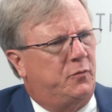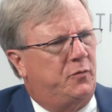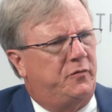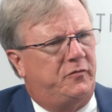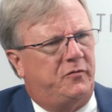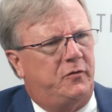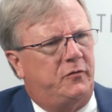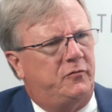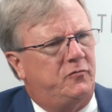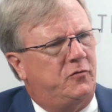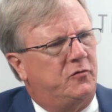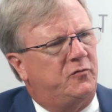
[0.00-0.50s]
Was
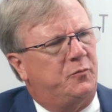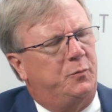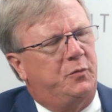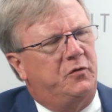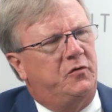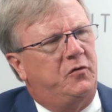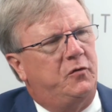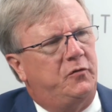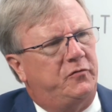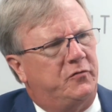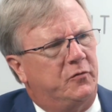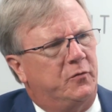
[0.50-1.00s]
this just
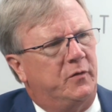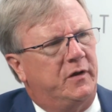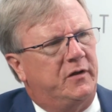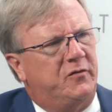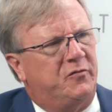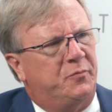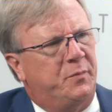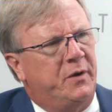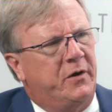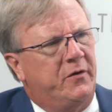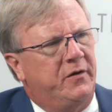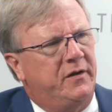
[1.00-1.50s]
producer
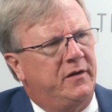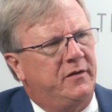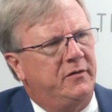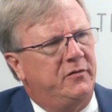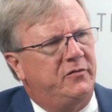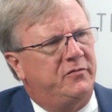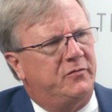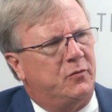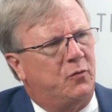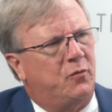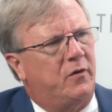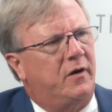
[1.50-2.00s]

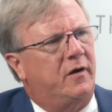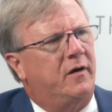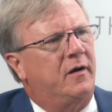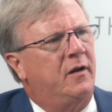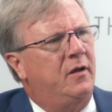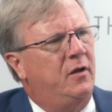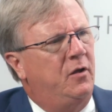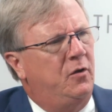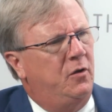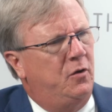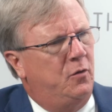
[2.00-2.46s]
experience, or